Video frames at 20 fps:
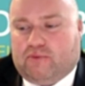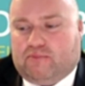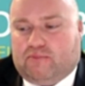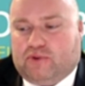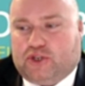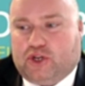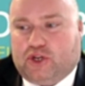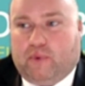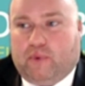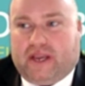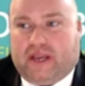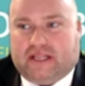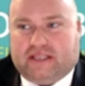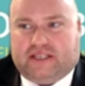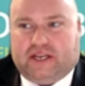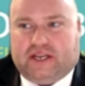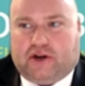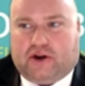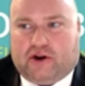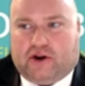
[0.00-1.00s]
should we
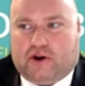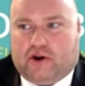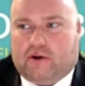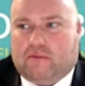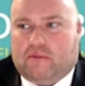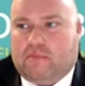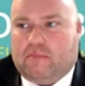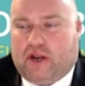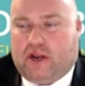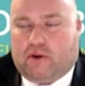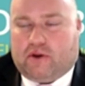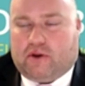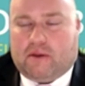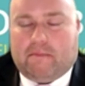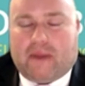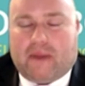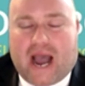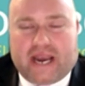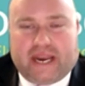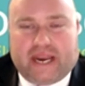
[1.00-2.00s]
consider
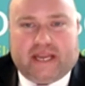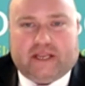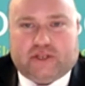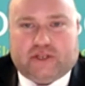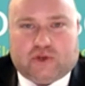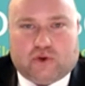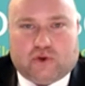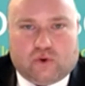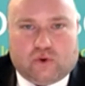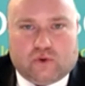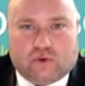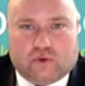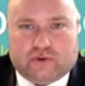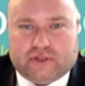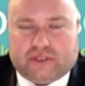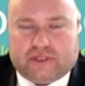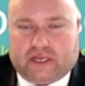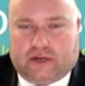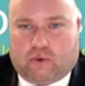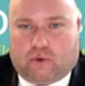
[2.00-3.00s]
combining
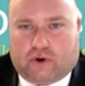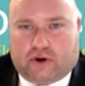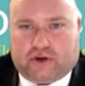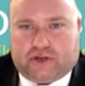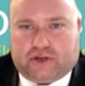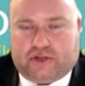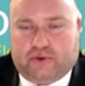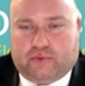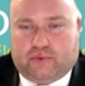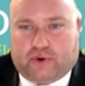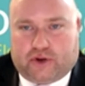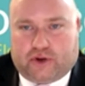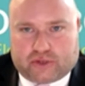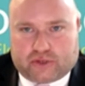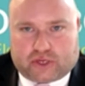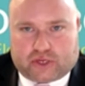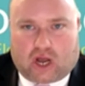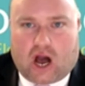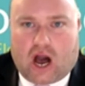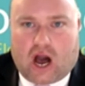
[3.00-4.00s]
schools in order to
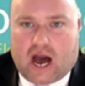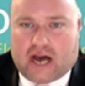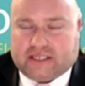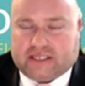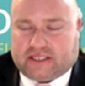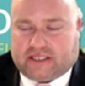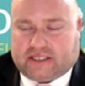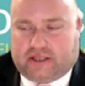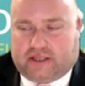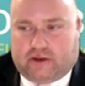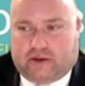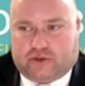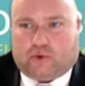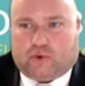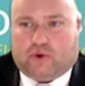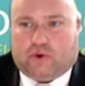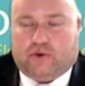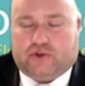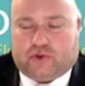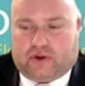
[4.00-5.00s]
reduce costs and those
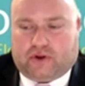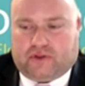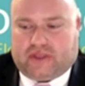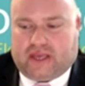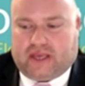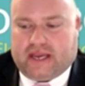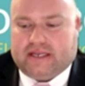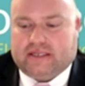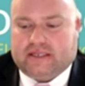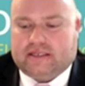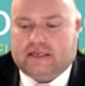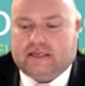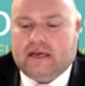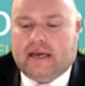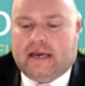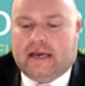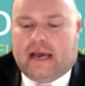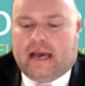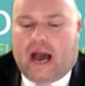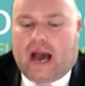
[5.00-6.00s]
sort of things,
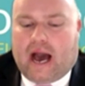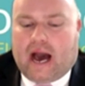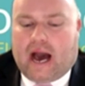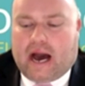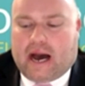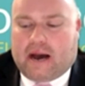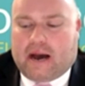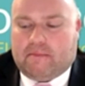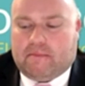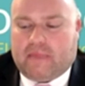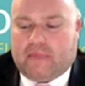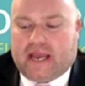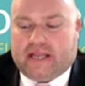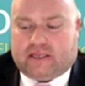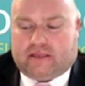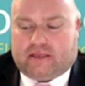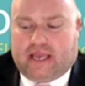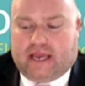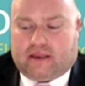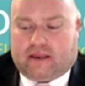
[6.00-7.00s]

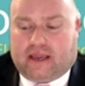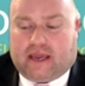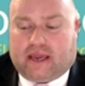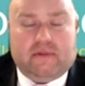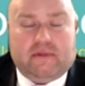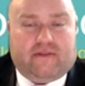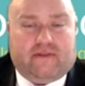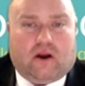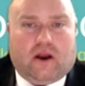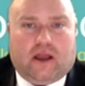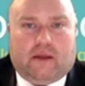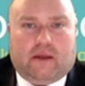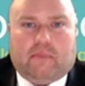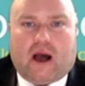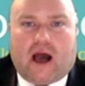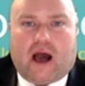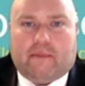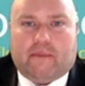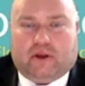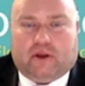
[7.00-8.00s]
it can be very
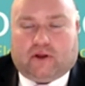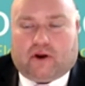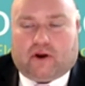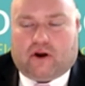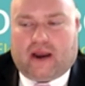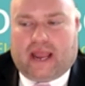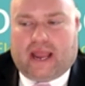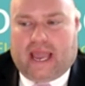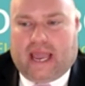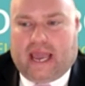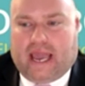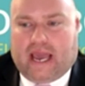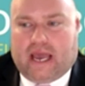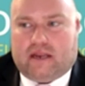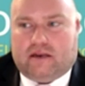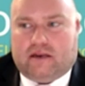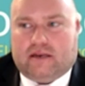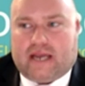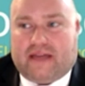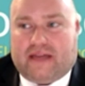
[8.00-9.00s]
unpopular.
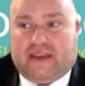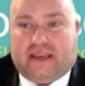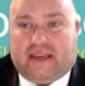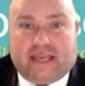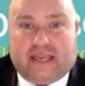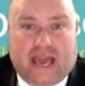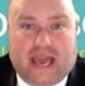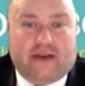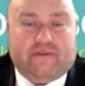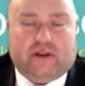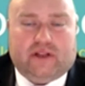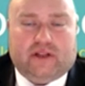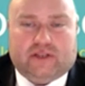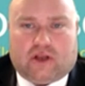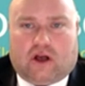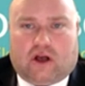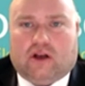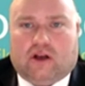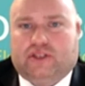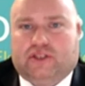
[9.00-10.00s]
And I think the evidence
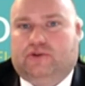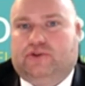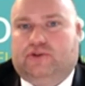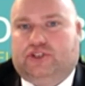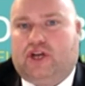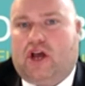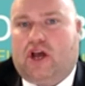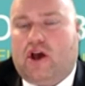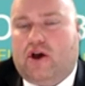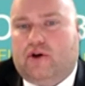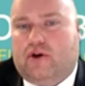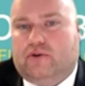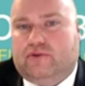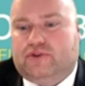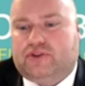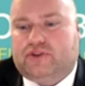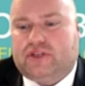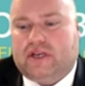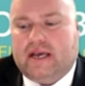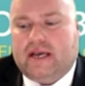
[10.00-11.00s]
also
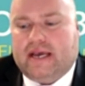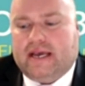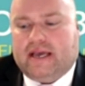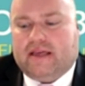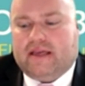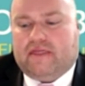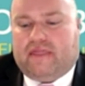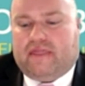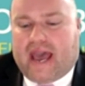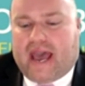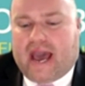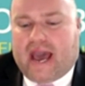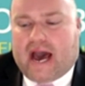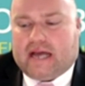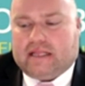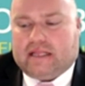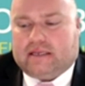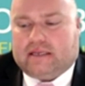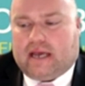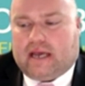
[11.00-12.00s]
shows
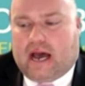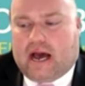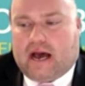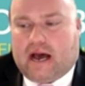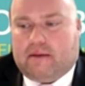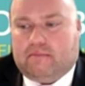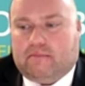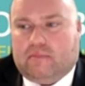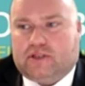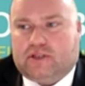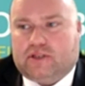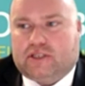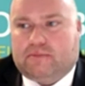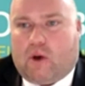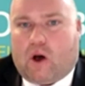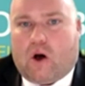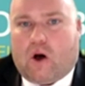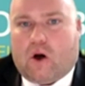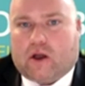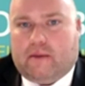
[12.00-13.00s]
that
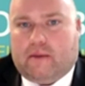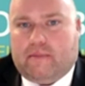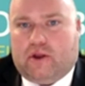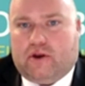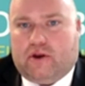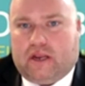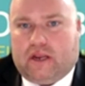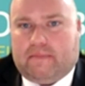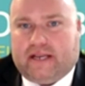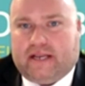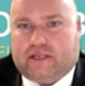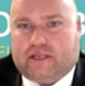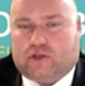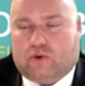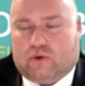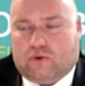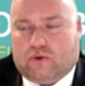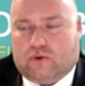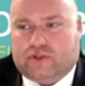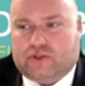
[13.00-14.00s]
small community-based
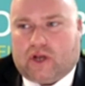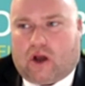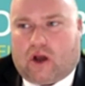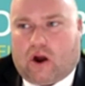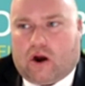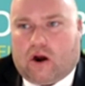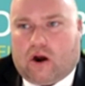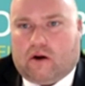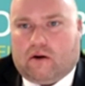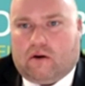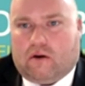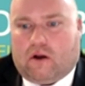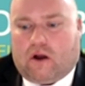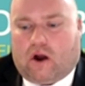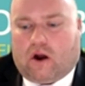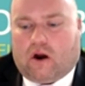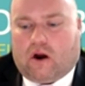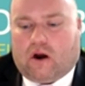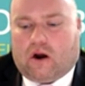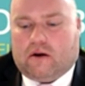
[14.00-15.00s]
schools
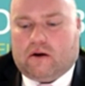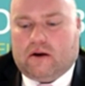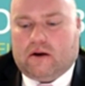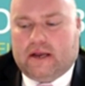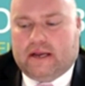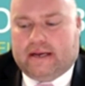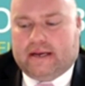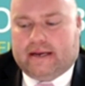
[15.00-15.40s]
are